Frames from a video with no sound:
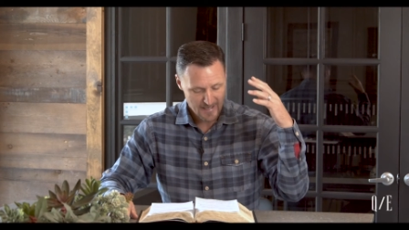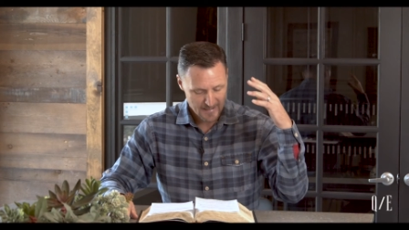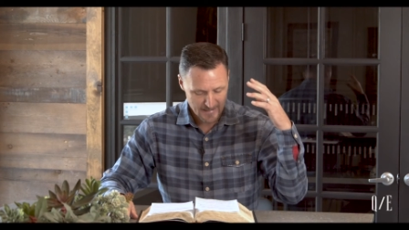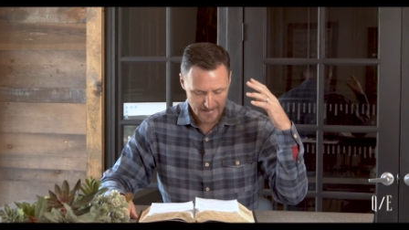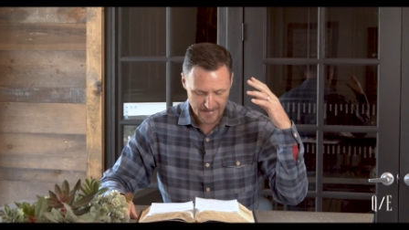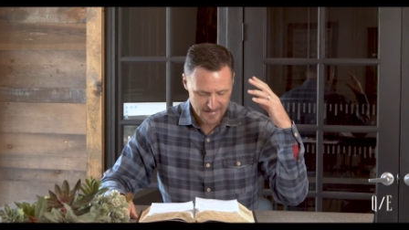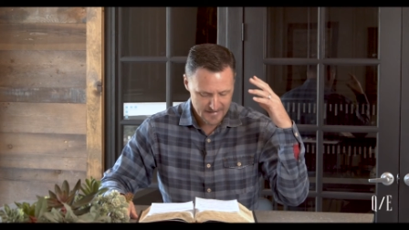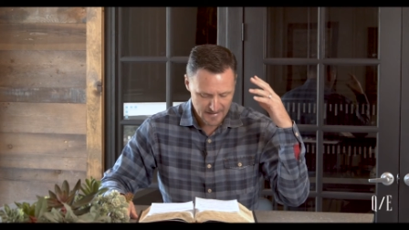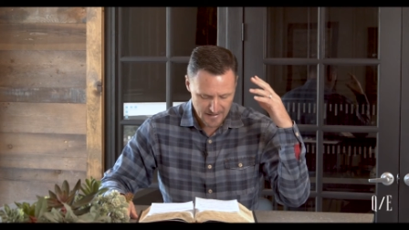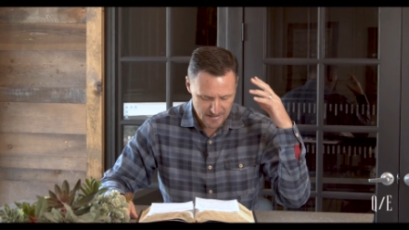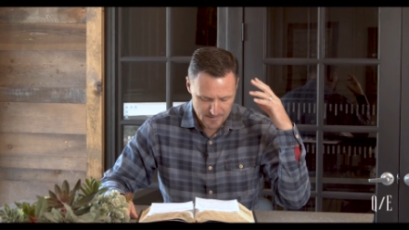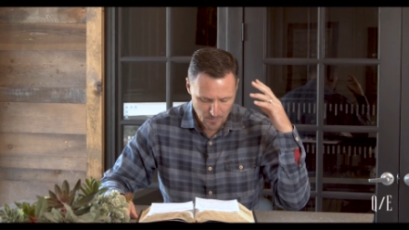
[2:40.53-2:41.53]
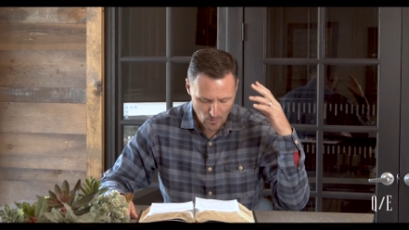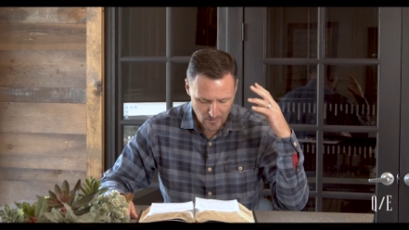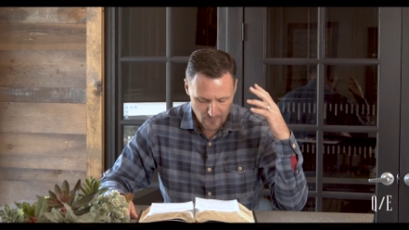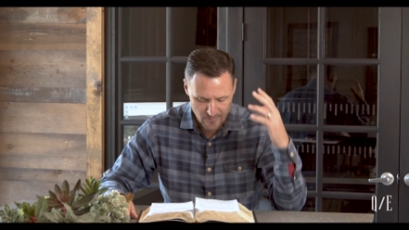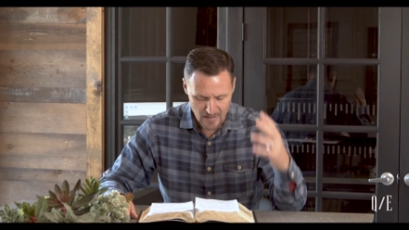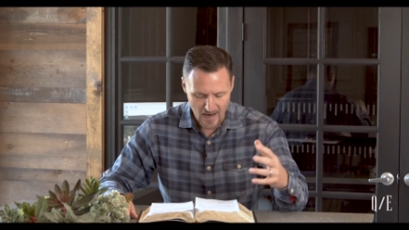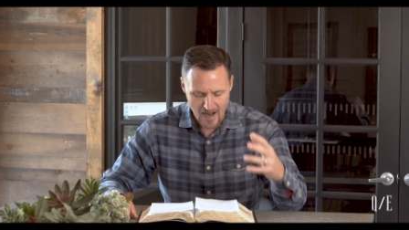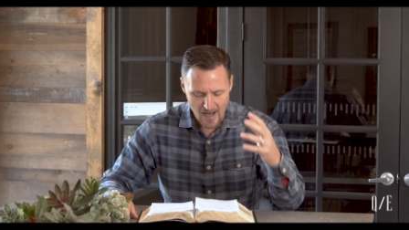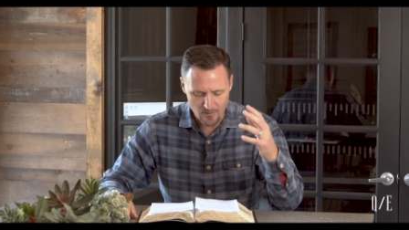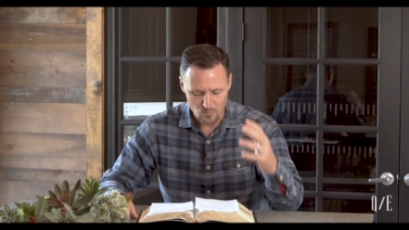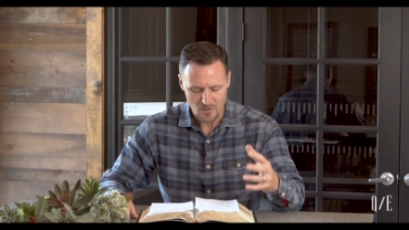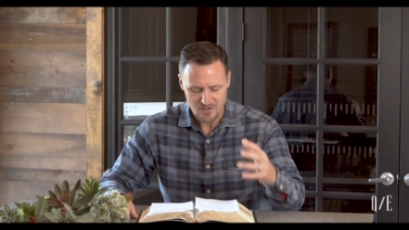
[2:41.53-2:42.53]
He spoke of
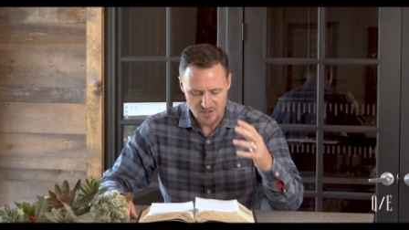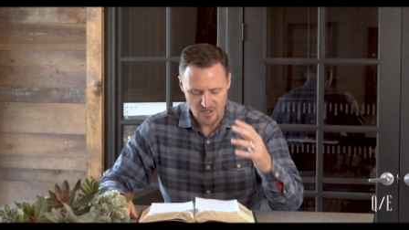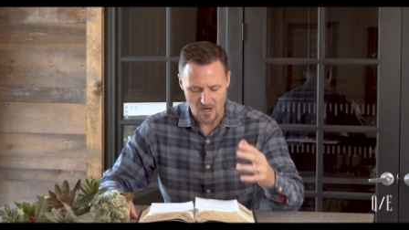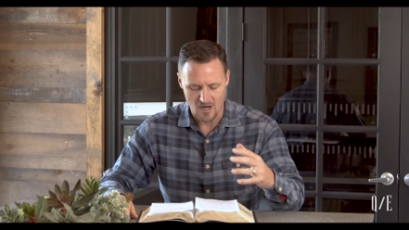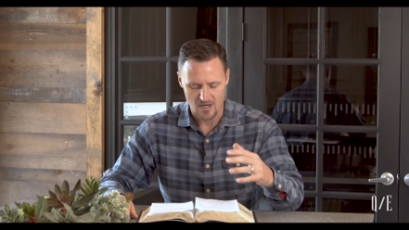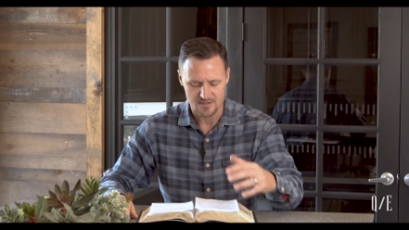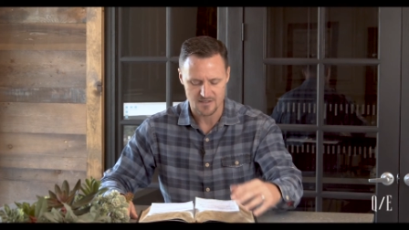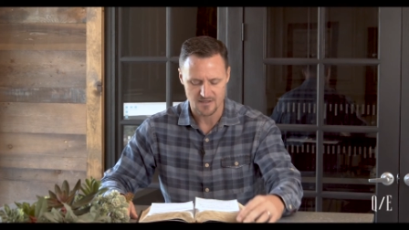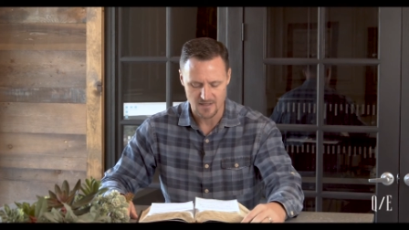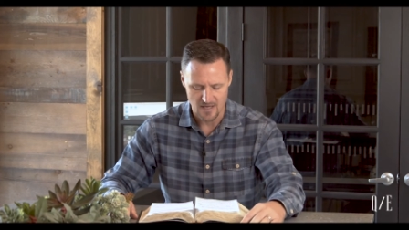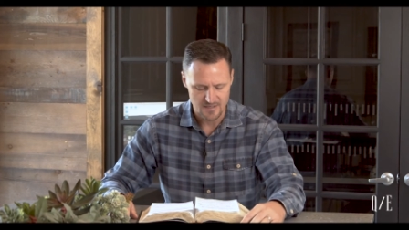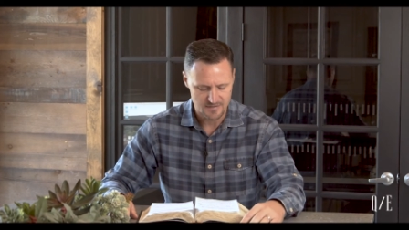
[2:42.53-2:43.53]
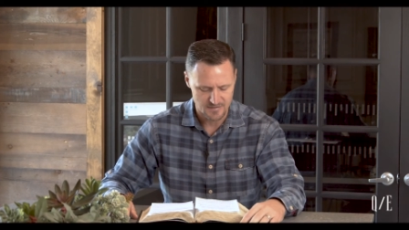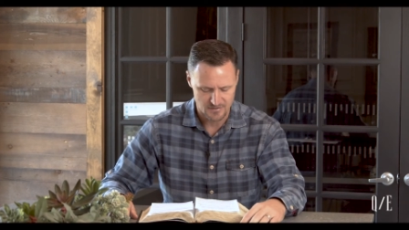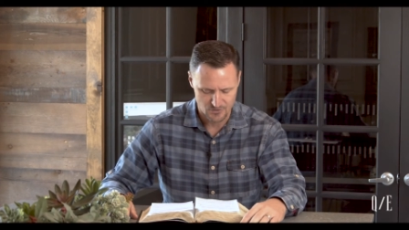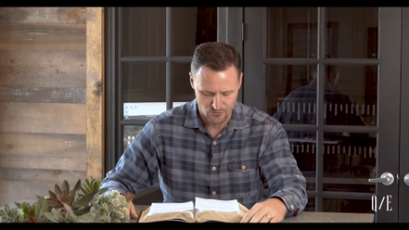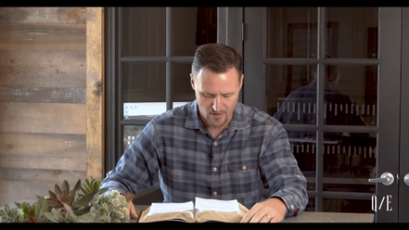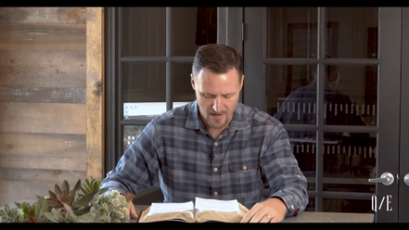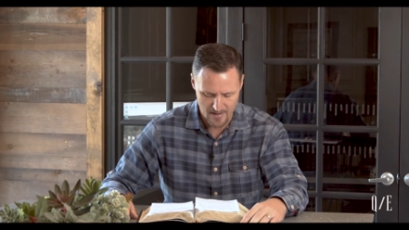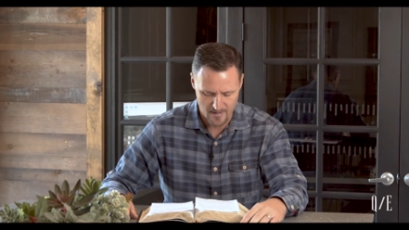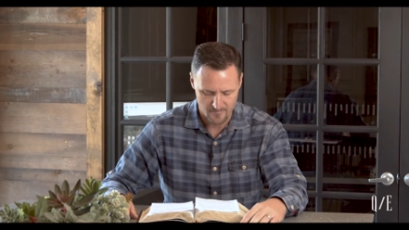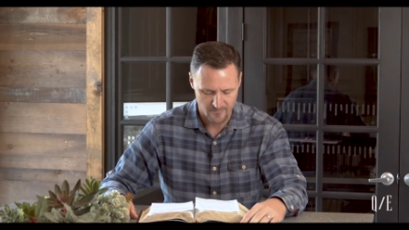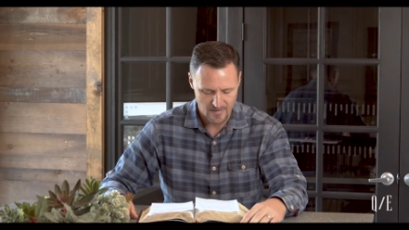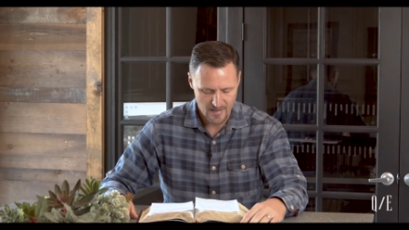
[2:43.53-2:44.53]
God, which causeth us to
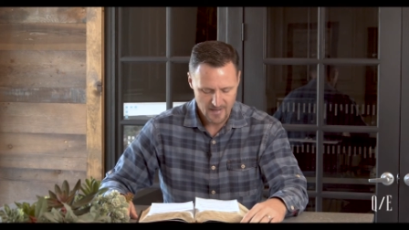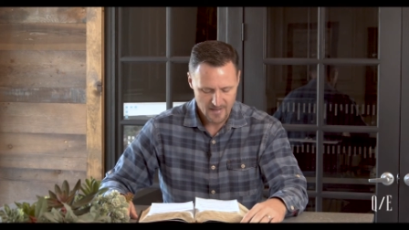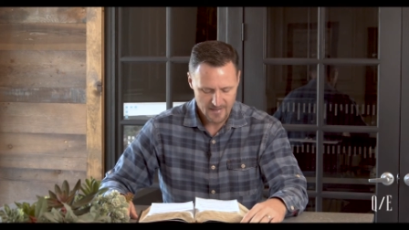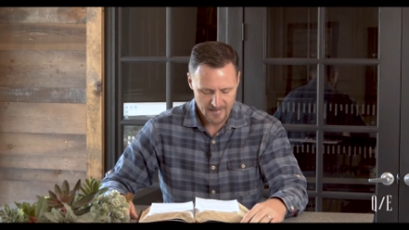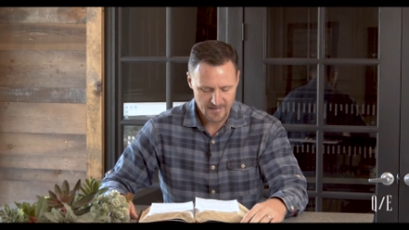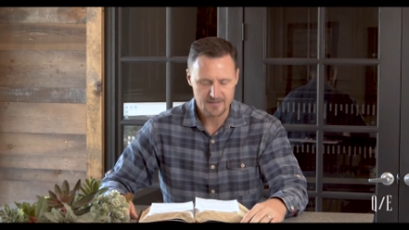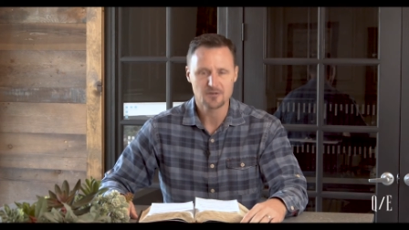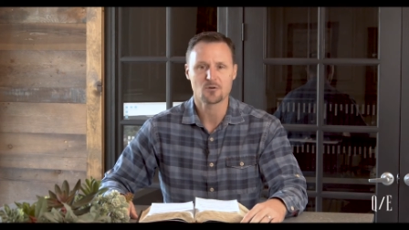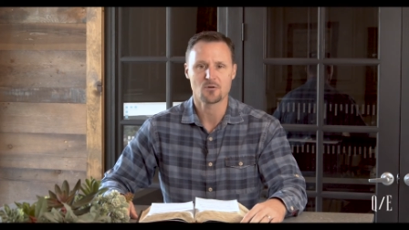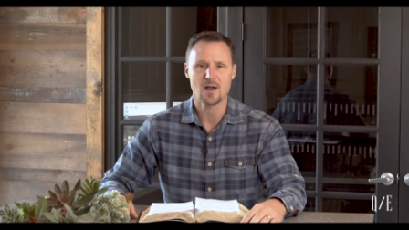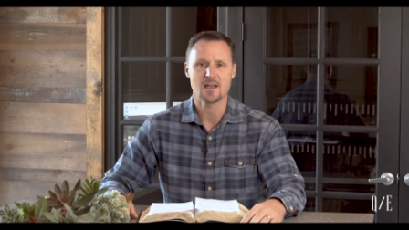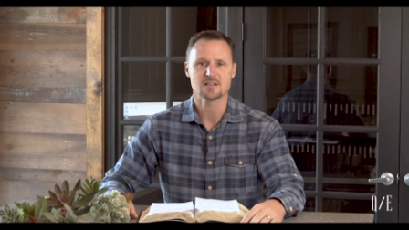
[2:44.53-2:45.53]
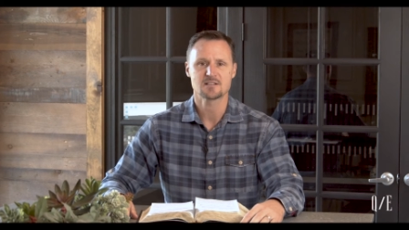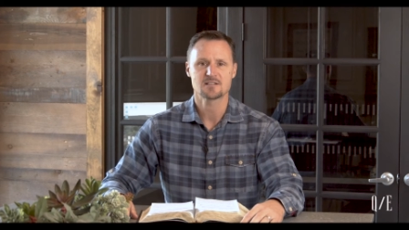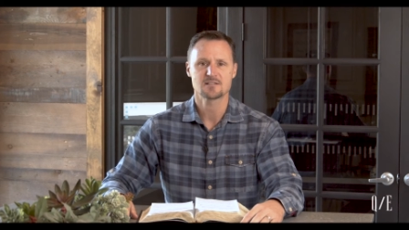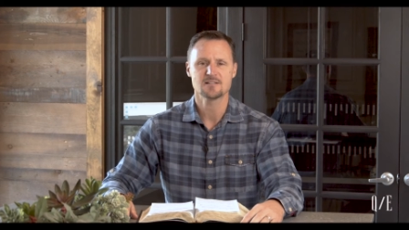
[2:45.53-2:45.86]
triumph in Christ.